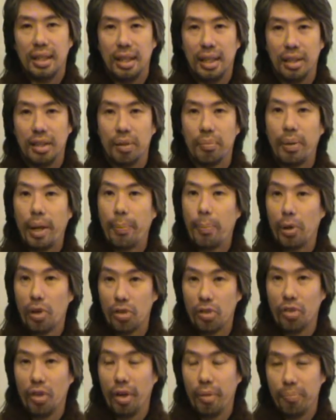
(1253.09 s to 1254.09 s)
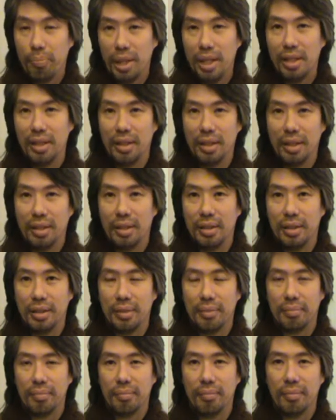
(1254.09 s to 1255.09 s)
And in my personal opinion,
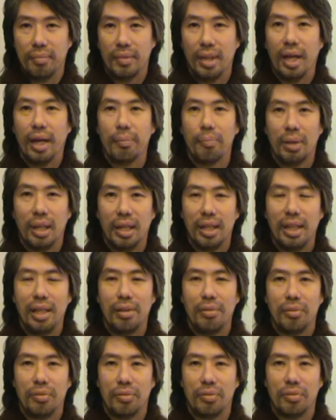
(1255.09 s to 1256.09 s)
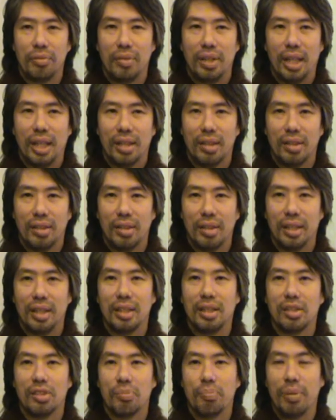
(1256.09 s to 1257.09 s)
I believe that
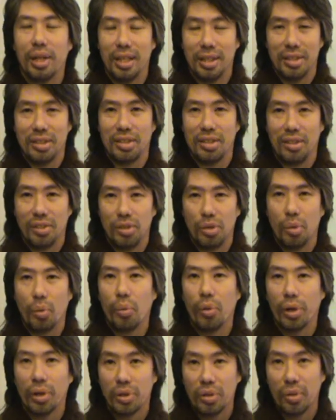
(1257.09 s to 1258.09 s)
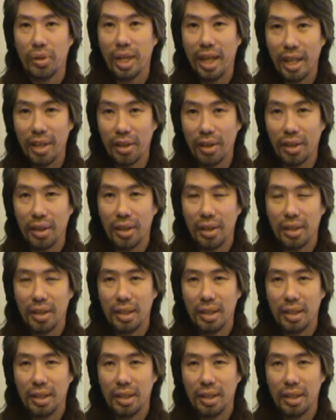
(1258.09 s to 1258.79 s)
it is best to work together